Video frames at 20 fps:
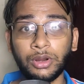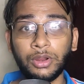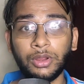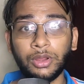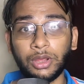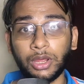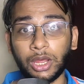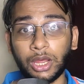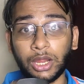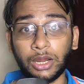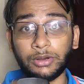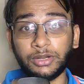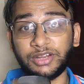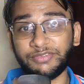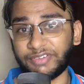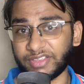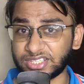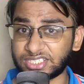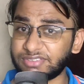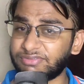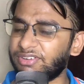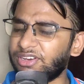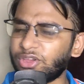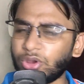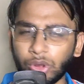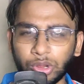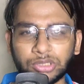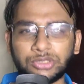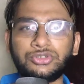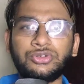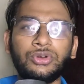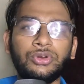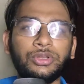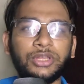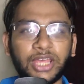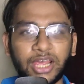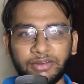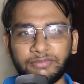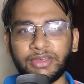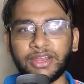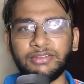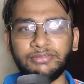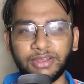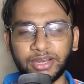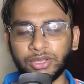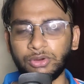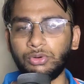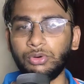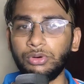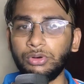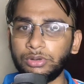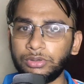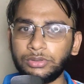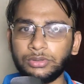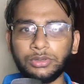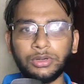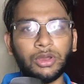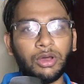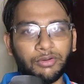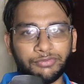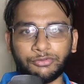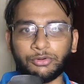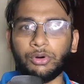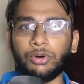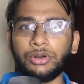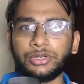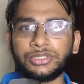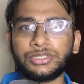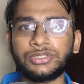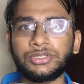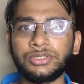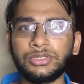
Defensively also, they are very, very good, of course,